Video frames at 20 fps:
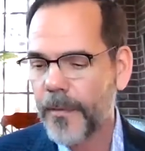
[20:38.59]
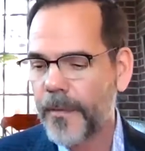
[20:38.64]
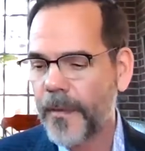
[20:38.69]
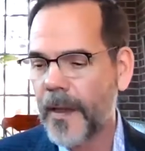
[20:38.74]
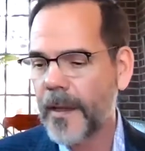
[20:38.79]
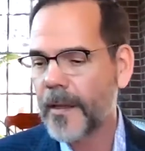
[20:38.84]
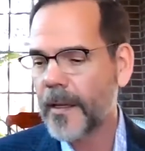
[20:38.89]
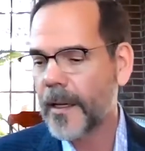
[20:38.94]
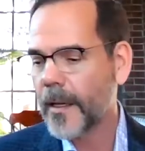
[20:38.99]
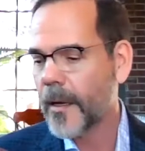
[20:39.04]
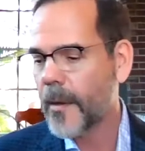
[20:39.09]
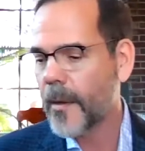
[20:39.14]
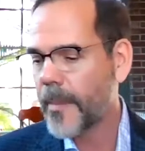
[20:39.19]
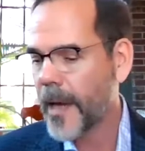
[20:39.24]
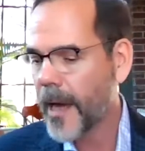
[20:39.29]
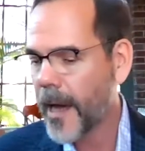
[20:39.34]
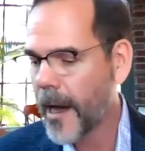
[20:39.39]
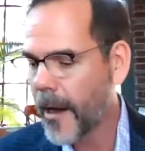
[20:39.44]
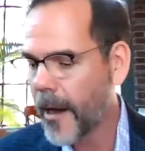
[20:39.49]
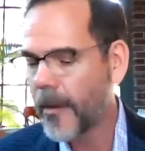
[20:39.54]
thinking
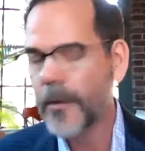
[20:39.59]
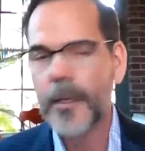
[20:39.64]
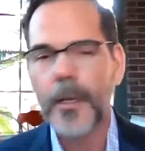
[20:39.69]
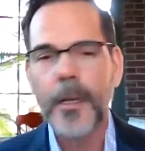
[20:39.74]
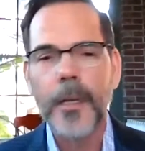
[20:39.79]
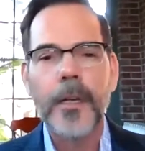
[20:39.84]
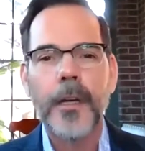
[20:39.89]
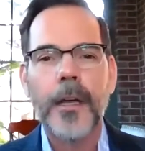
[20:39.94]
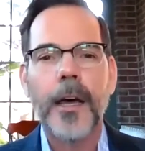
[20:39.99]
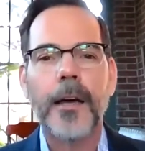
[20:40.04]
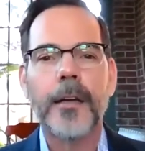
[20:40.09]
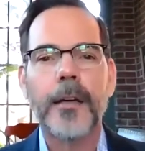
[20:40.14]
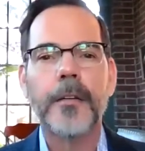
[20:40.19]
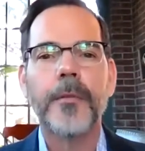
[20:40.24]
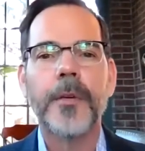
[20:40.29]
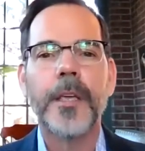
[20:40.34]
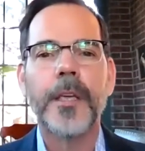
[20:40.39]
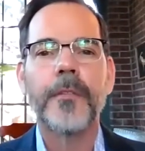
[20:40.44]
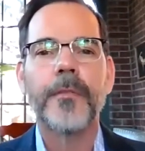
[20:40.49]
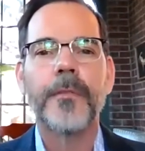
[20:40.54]
about how
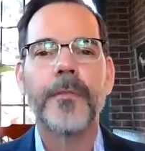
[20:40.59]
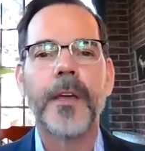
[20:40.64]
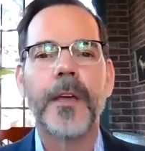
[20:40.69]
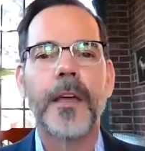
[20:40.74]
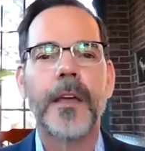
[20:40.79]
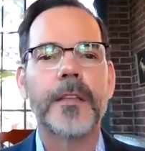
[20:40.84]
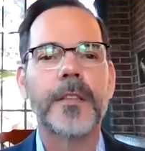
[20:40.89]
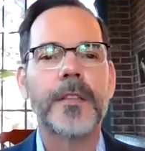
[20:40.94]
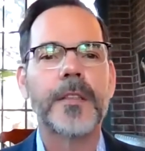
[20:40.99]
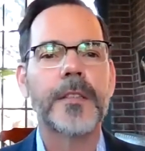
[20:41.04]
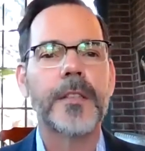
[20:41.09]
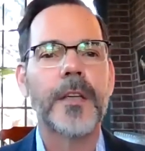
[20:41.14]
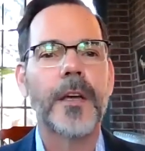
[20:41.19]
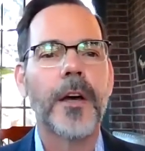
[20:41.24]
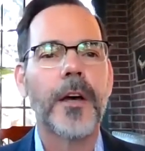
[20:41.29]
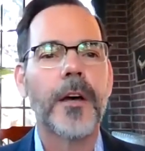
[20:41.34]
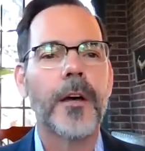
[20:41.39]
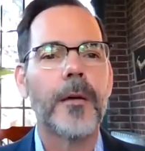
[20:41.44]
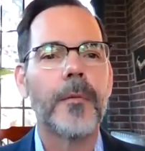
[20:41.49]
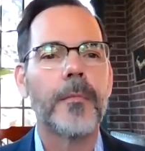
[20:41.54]
do we fix
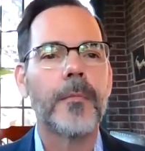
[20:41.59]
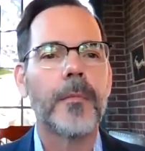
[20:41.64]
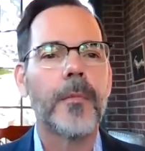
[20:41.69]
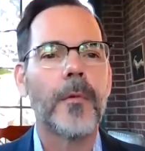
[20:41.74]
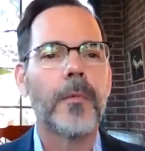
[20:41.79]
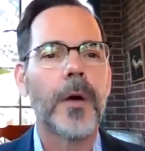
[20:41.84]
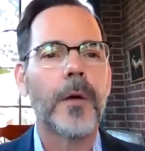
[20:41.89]
um,